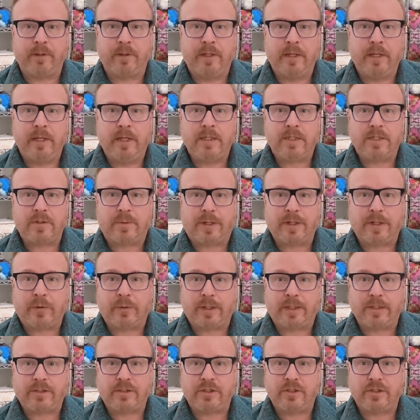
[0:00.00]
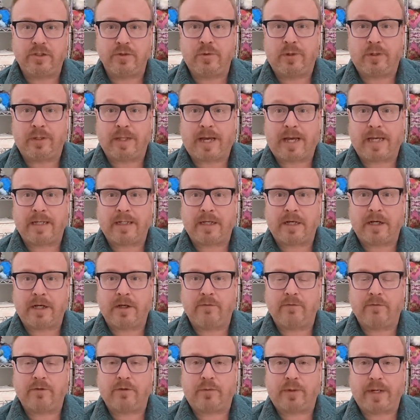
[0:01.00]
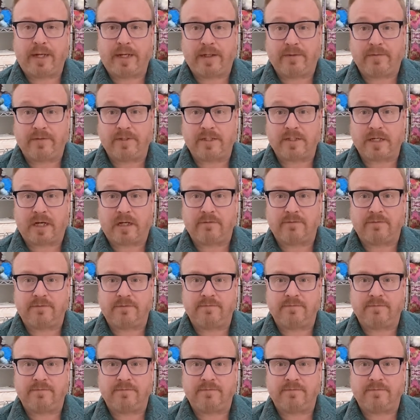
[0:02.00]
So I don't get to do a lot of creative stuff.